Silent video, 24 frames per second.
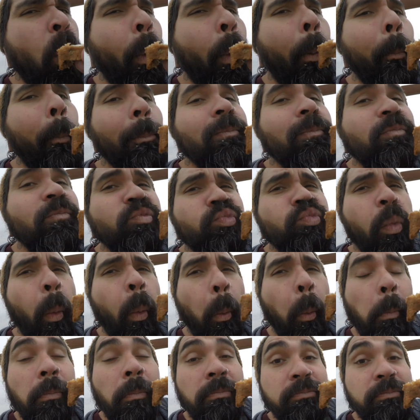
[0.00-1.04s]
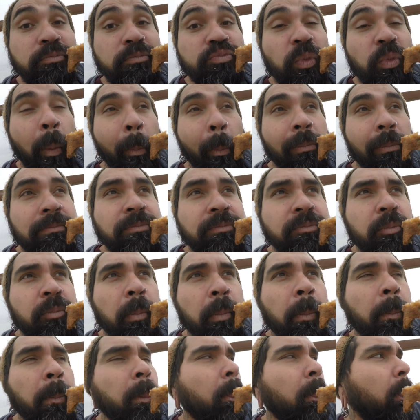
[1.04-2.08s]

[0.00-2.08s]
Where, where does butter come from? Where did